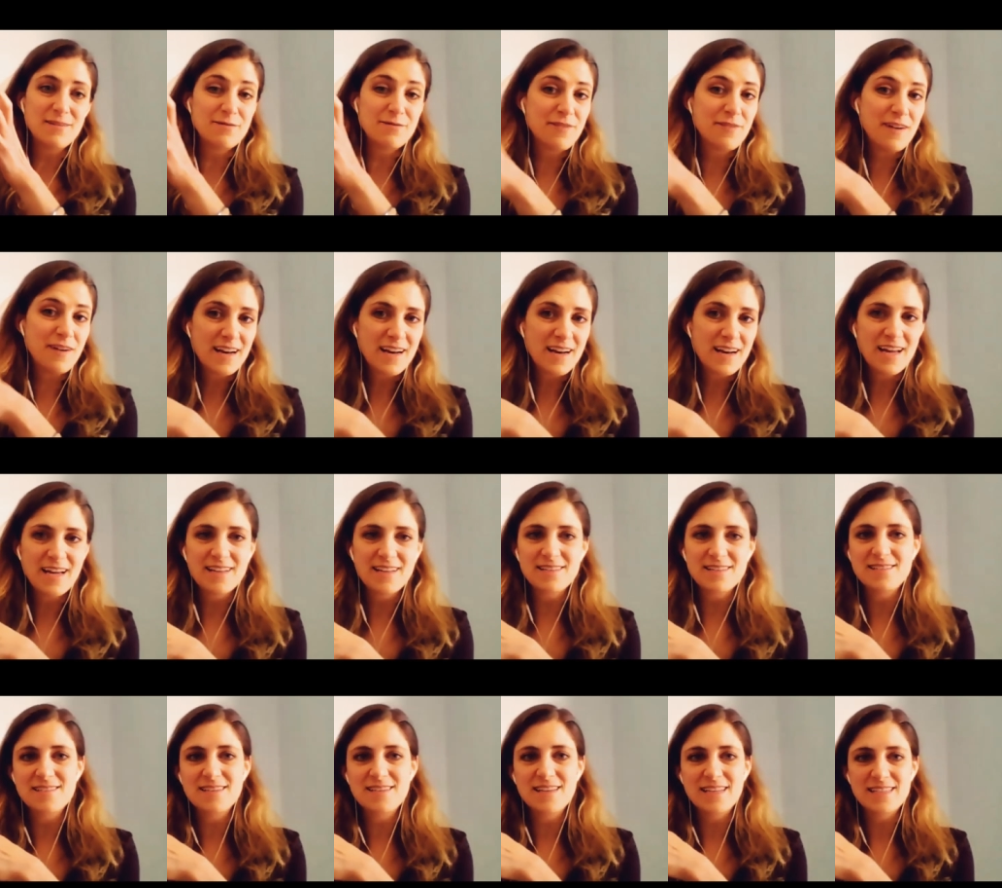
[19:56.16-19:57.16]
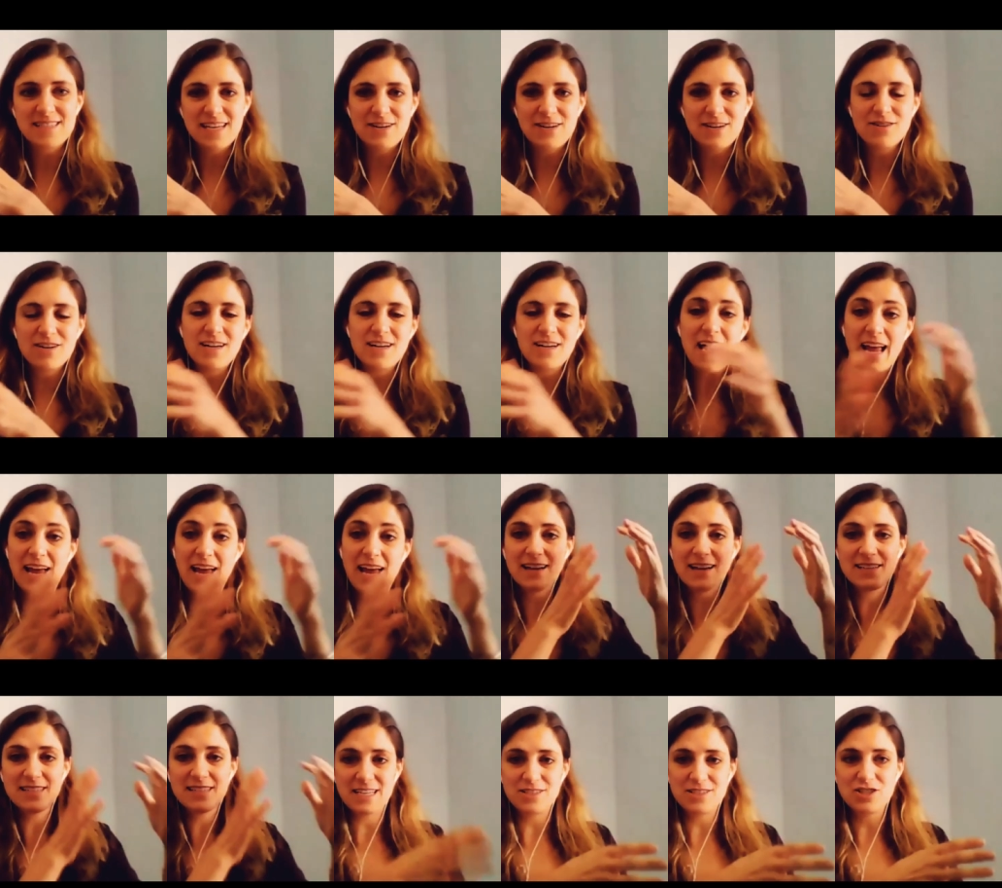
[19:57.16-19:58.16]
finance, et cetera,
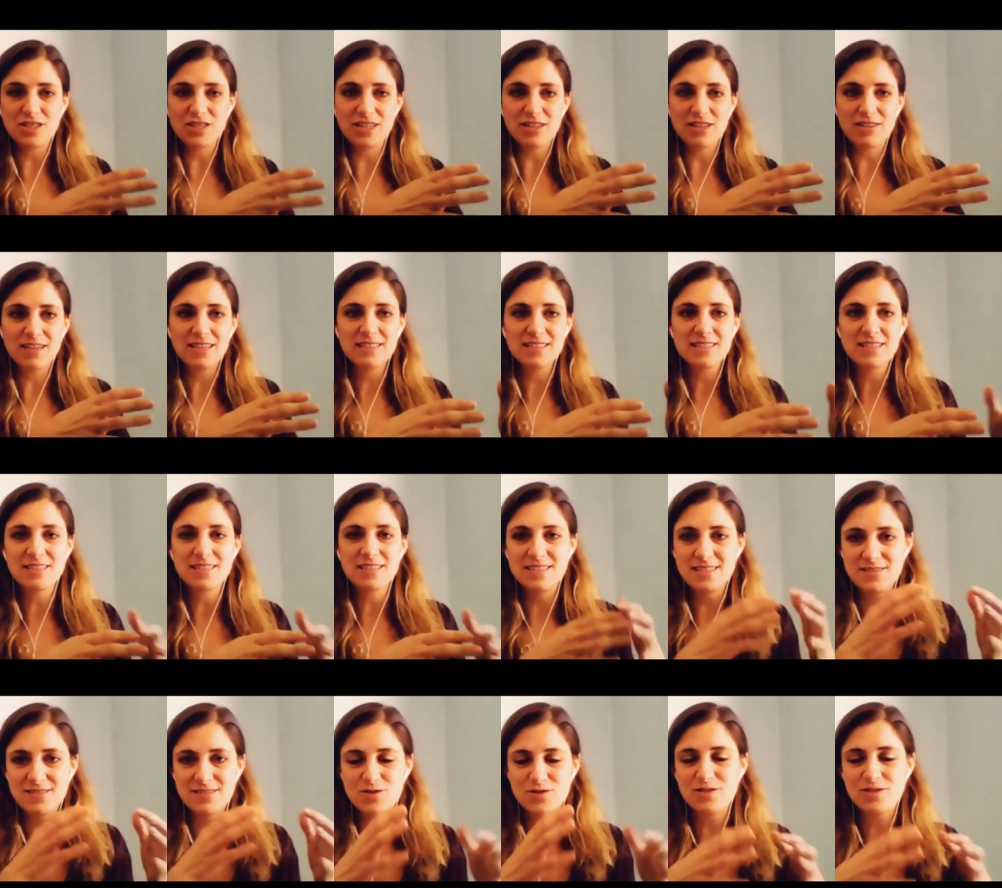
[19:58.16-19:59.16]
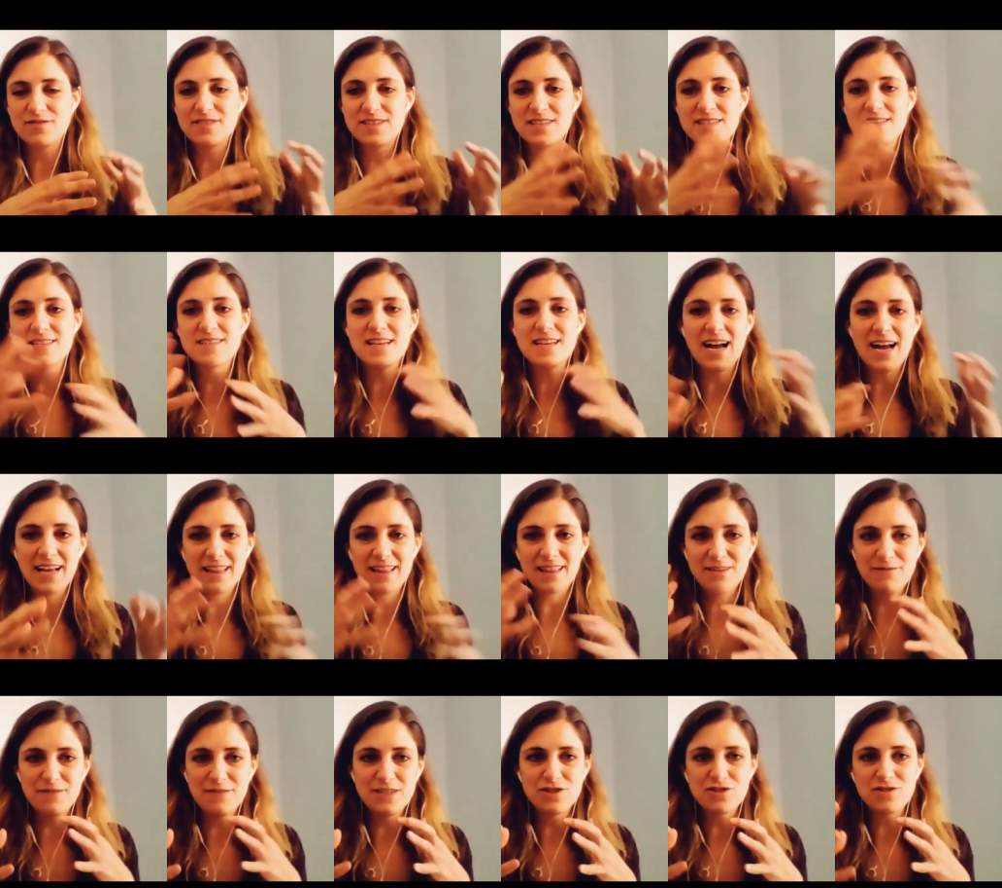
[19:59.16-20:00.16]
and engineering to sort of design
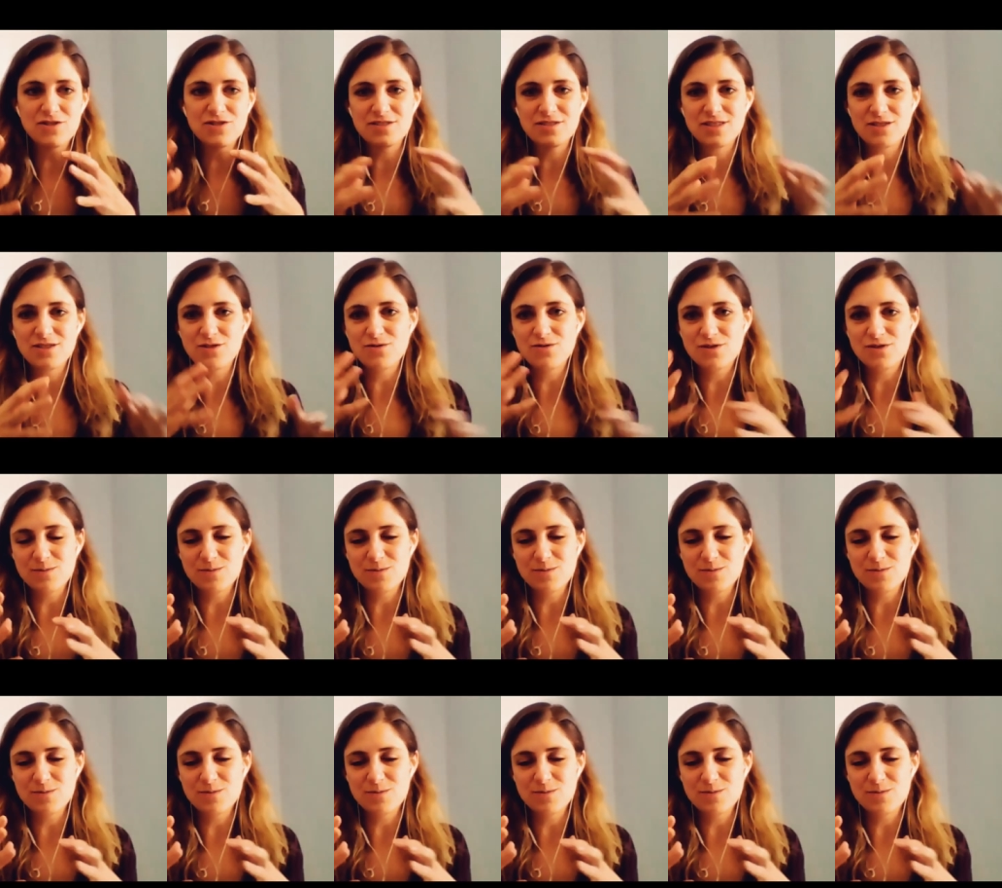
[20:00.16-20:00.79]
the features and do some